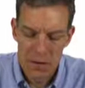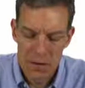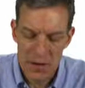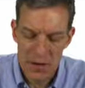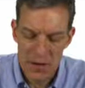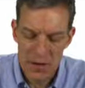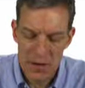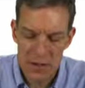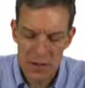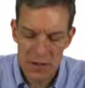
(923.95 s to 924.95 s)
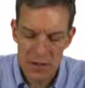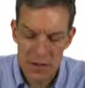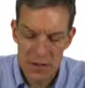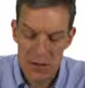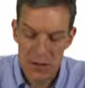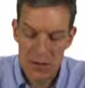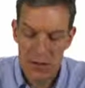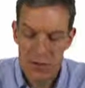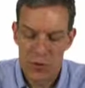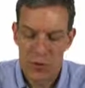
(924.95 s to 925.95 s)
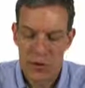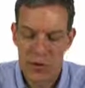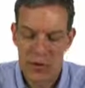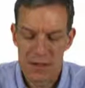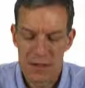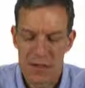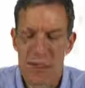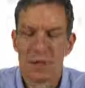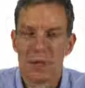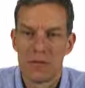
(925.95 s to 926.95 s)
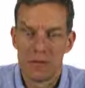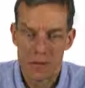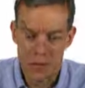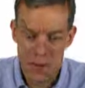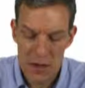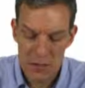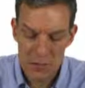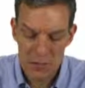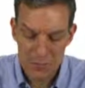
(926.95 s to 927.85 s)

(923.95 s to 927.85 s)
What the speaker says: And let's just keep this person constant for now.